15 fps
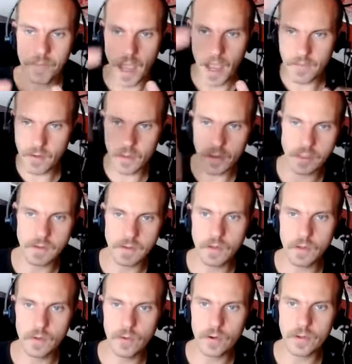Have your list of
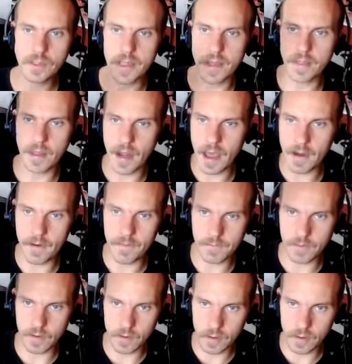tools and then have